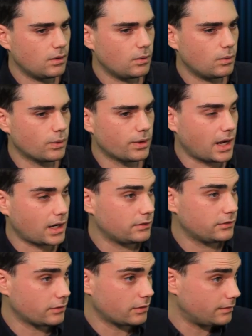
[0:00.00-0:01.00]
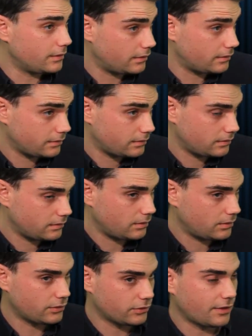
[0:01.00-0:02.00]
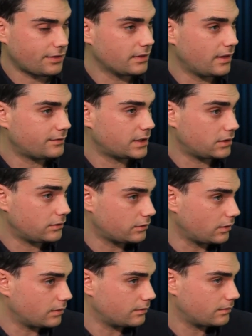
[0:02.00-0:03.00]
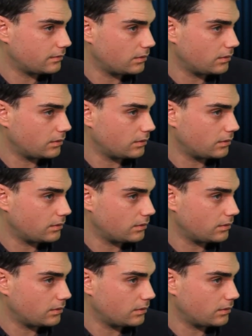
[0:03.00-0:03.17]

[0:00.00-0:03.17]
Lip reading: We're not conservative. There's nothing left to conserve.